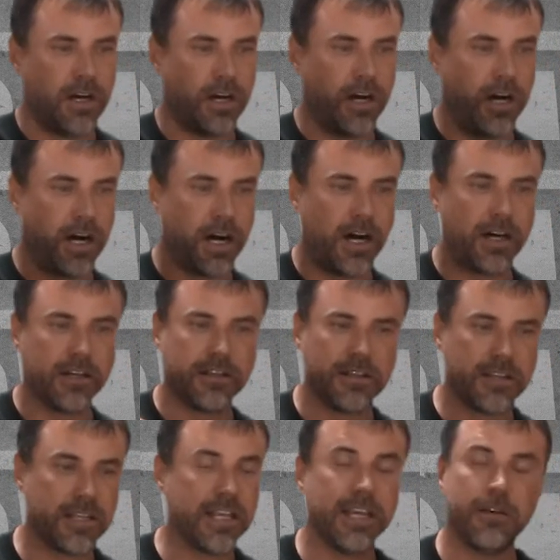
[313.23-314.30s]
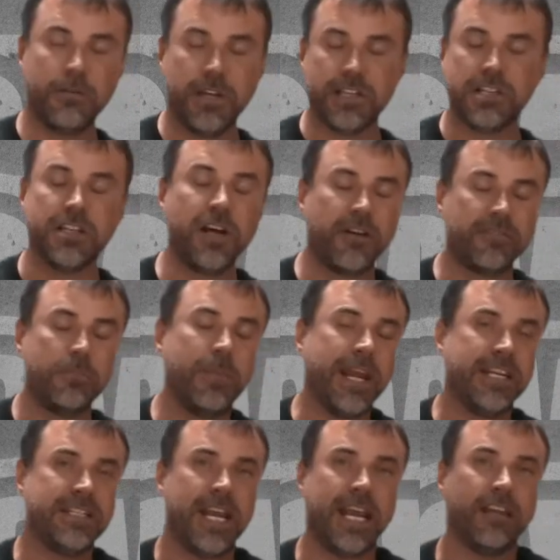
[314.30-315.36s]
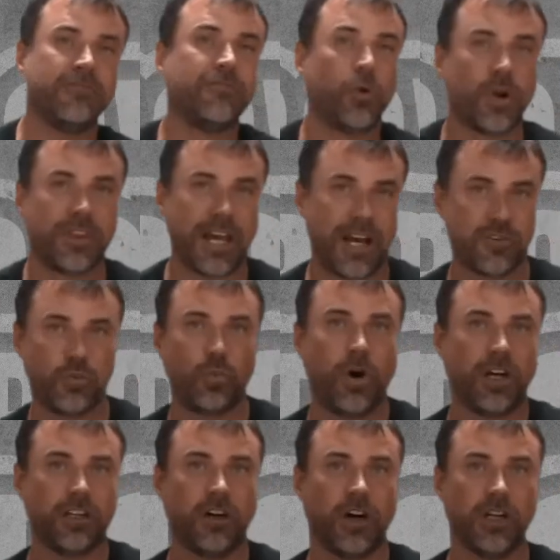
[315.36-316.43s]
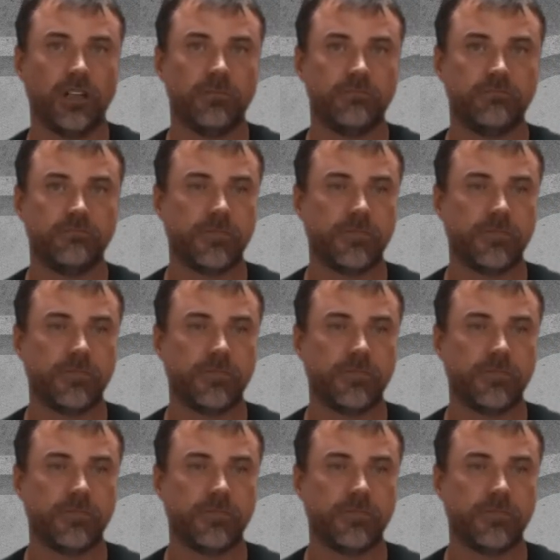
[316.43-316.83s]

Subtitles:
it is enough to maintain a 4,000 watt garden.